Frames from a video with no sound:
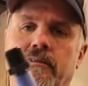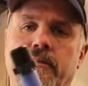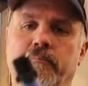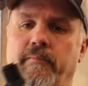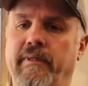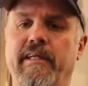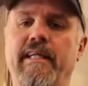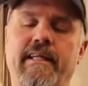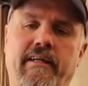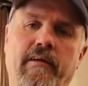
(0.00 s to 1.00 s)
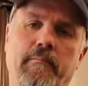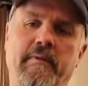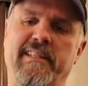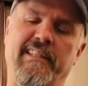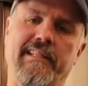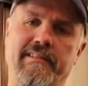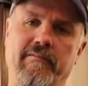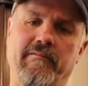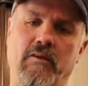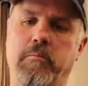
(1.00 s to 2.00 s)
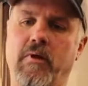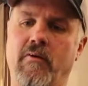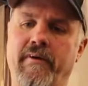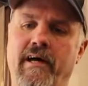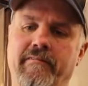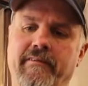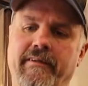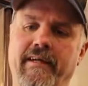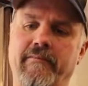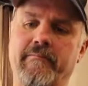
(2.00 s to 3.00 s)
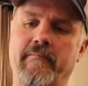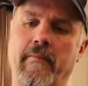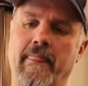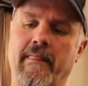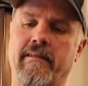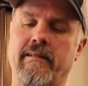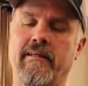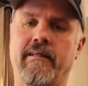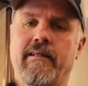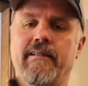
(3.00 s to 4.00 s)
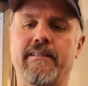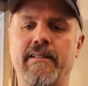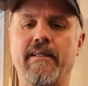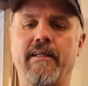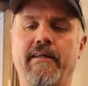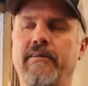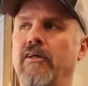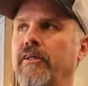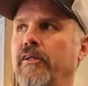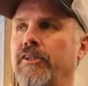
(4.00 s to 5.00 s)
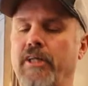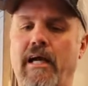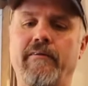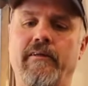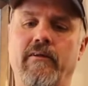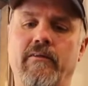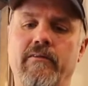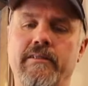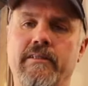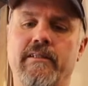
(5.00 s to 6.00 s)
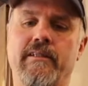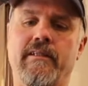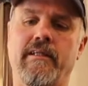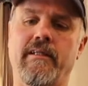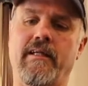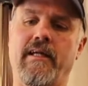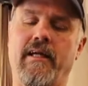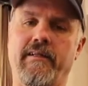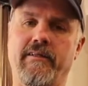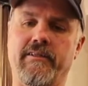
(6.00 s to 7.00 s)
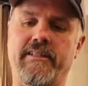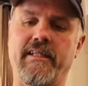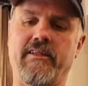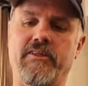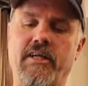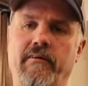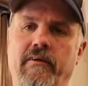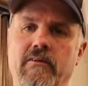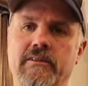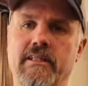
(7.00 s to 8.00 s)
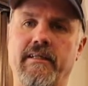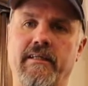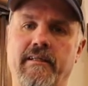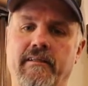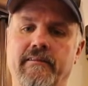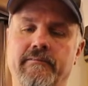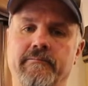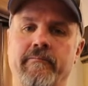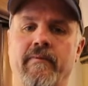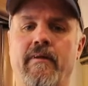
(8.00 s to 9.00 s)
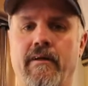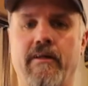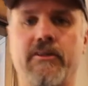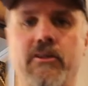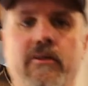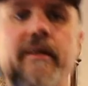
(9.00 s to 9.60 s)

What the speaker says: So, but you need to crimp it so it doesn't go blowing off, okay? Because then you're going to unhook your shower hose and you'll stick your shower hose onto here. I'll show